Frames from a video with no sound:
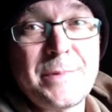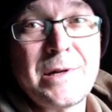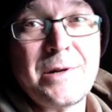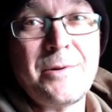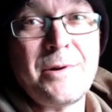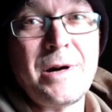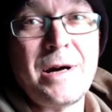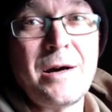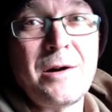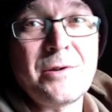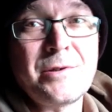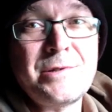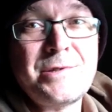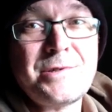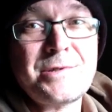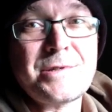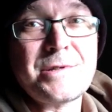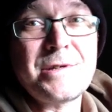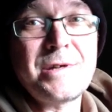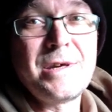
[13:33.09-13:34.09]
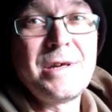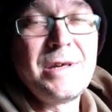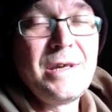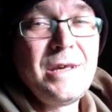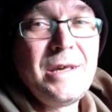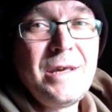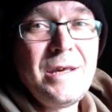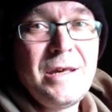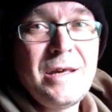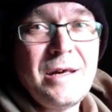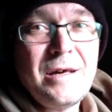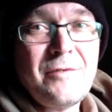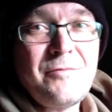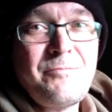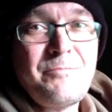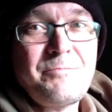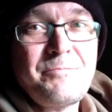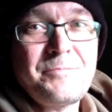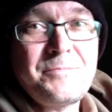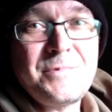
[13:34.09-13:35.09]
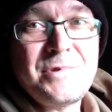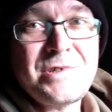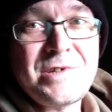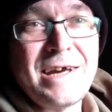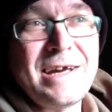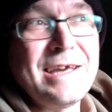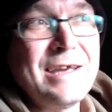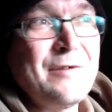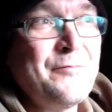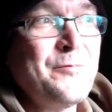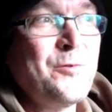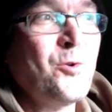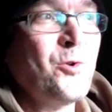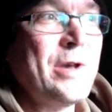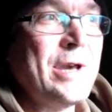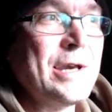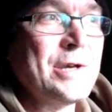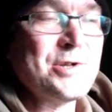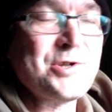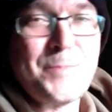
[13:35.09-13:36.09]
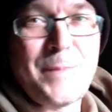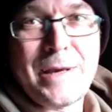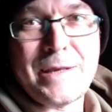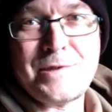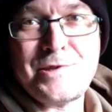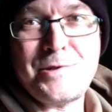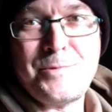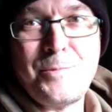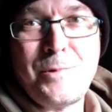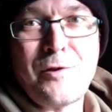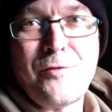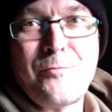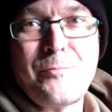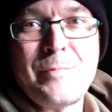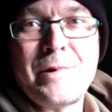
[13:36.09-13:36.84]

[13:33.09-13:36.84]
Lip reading: I've sat here fully expecting one of them to rip off,